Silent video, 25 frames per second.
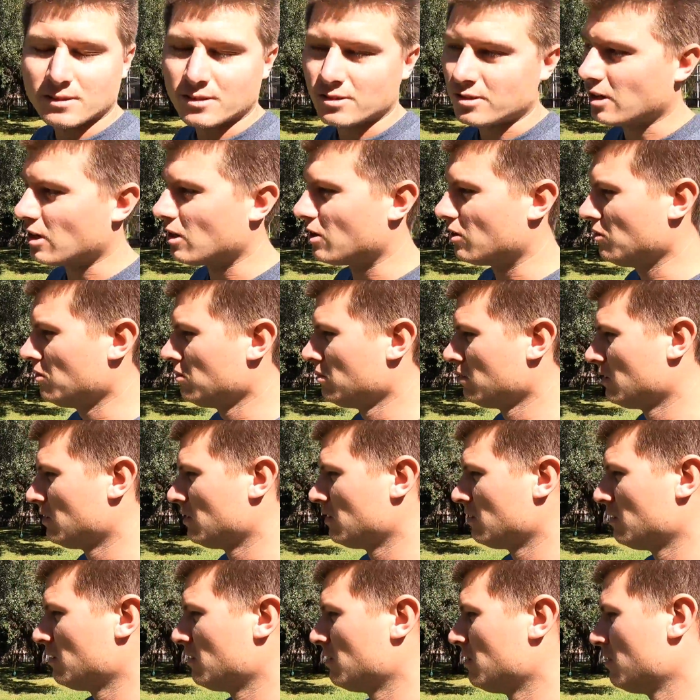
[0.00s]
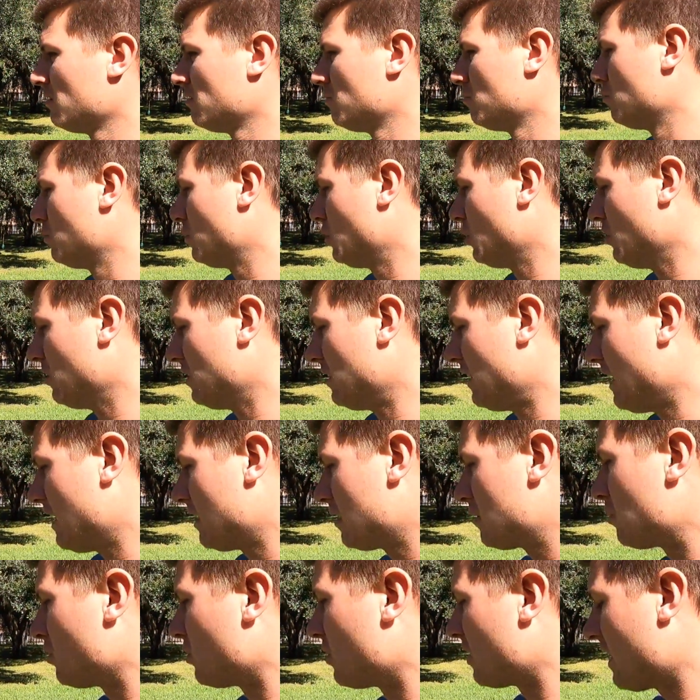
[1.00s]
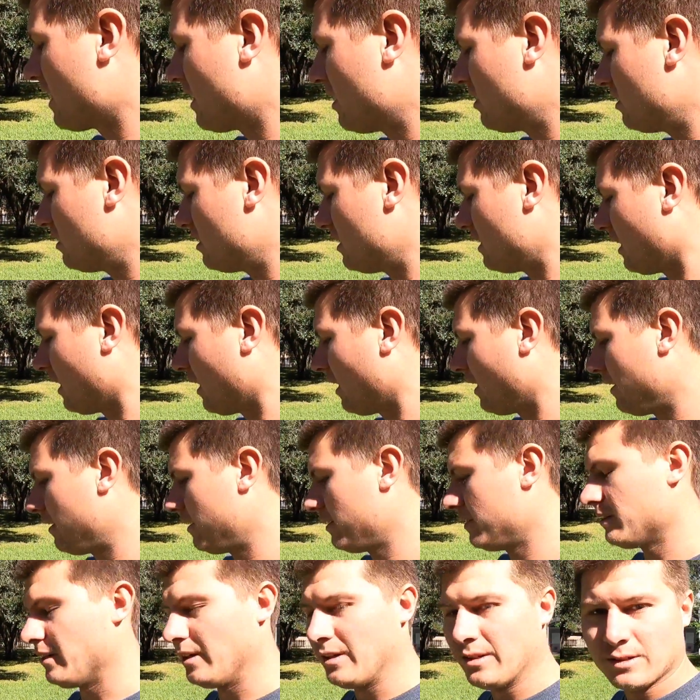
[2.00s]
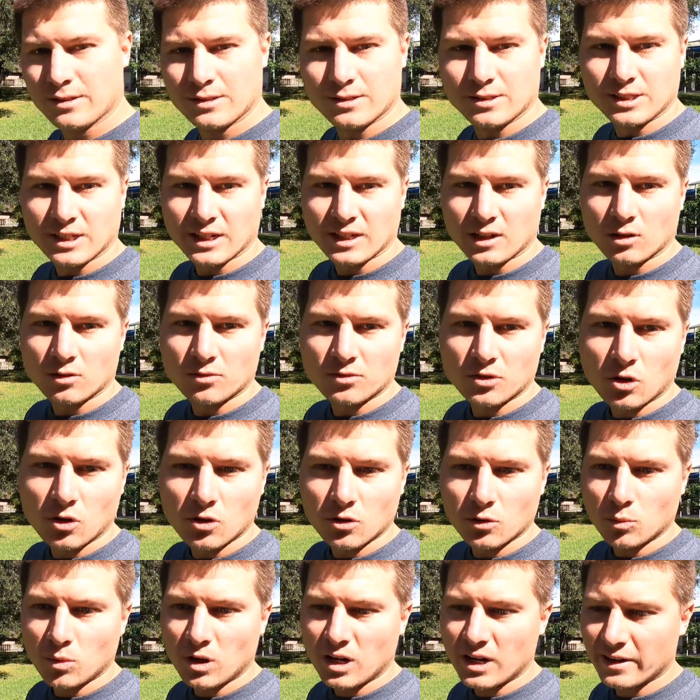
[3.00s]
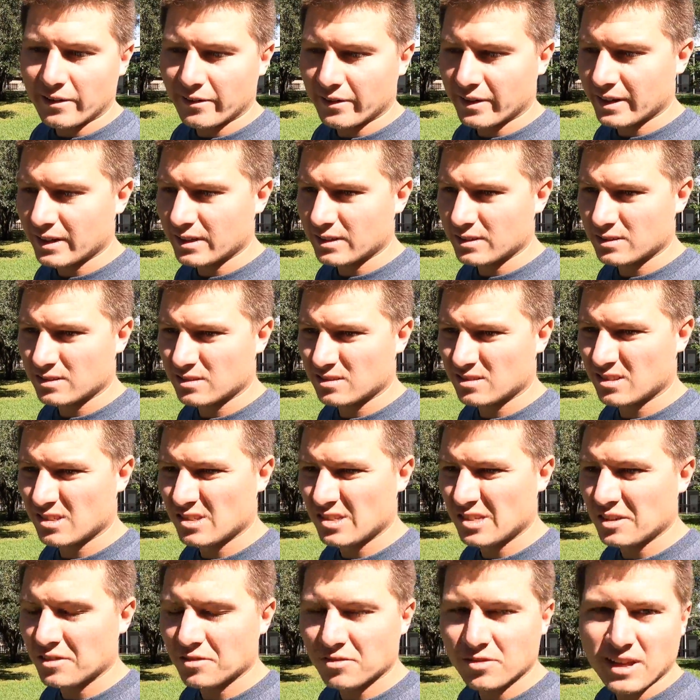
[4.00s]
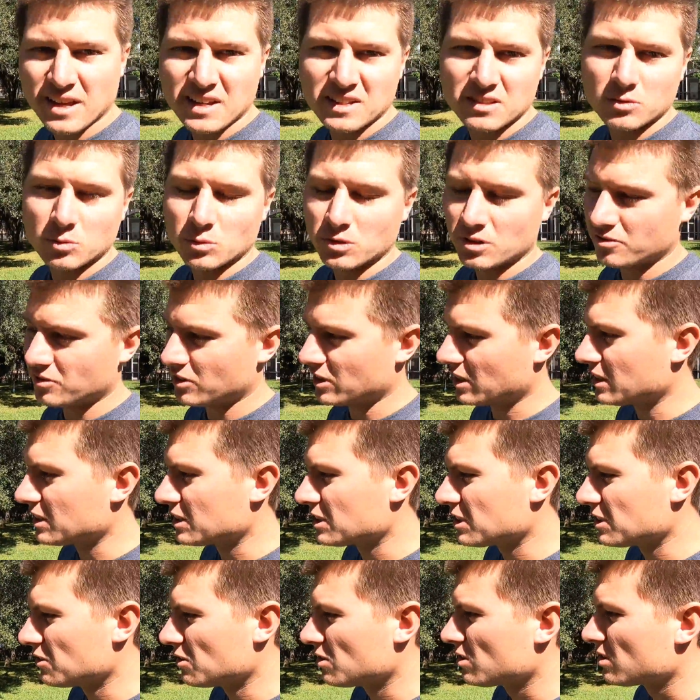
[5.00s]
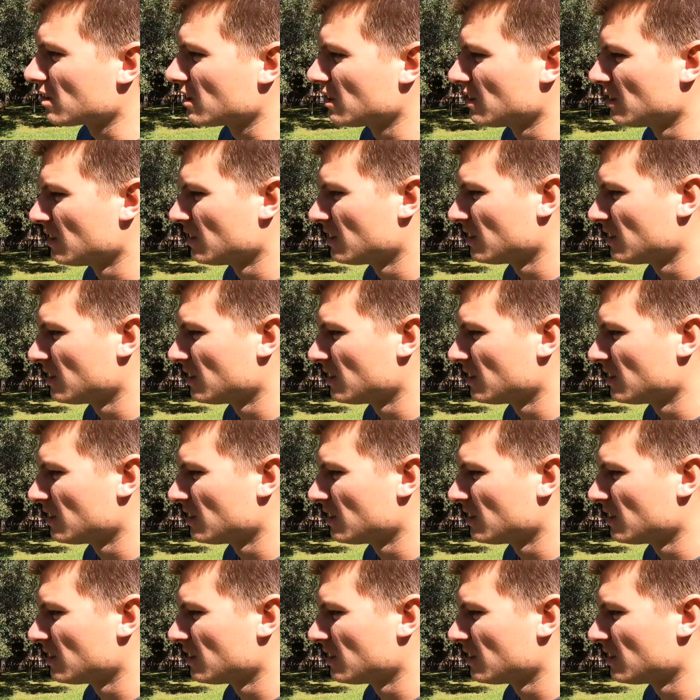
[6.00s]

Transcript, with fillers: So pull the dashboard out and check over all the wiring, see if that's one of our issues.